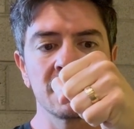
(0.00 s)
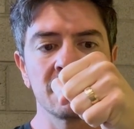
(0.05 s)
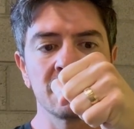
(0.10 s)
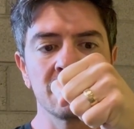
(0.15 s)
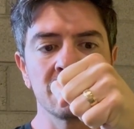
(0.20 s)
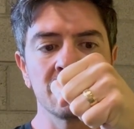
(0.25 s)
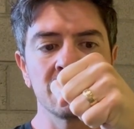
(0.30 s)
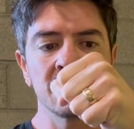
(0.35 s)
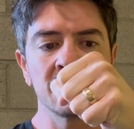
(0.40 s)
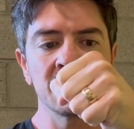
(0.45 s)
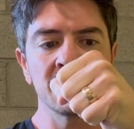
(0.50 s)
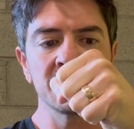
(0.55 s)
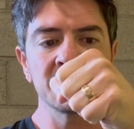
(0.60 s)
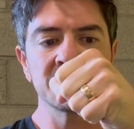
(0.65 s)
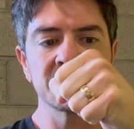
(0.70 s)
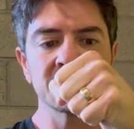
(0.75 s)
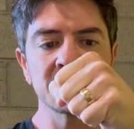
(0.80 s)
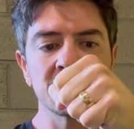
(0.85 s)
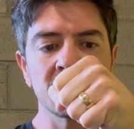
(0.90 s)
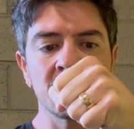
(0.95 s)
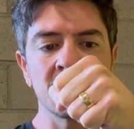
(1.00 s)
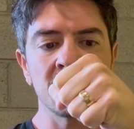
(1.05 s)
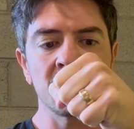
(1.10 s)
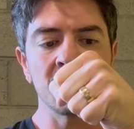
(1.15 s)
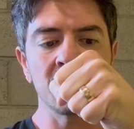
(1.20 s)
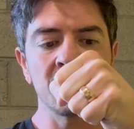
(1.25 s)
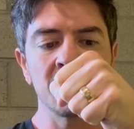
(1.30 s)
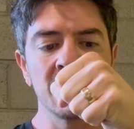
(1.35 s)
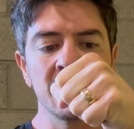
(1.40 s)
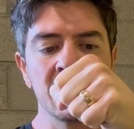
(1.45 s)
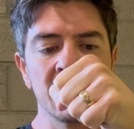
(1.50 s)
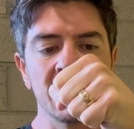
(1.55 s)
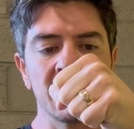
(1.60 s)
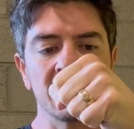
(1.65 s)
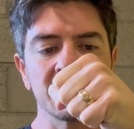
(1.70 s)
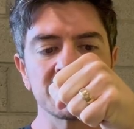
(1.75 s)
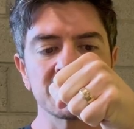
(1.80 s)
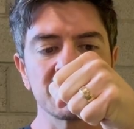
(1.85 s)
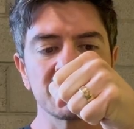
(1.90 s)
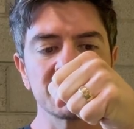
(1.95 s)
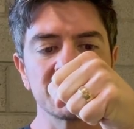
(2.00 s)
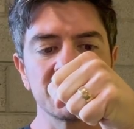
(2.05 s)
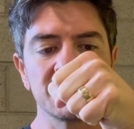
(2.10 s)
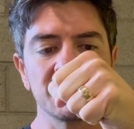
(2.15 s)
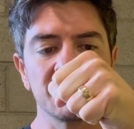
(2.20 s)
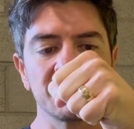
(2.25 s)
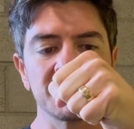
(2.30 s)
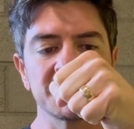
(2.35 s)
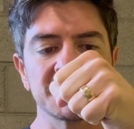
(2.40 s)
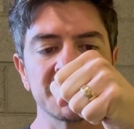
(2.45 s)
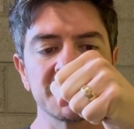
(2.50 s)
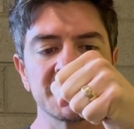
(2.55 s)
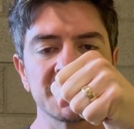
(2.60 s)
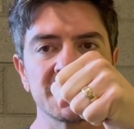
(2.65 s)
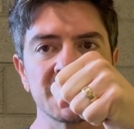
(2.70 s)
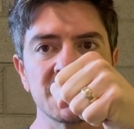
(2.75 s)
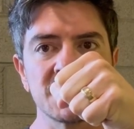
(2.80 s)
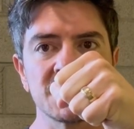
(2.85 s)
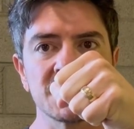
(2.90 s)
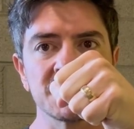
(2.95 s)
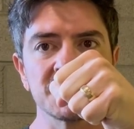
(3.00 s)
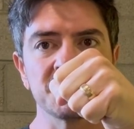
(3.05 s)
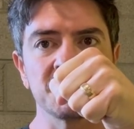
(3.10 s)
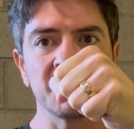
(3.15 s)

really slow. I'll start to notice sensations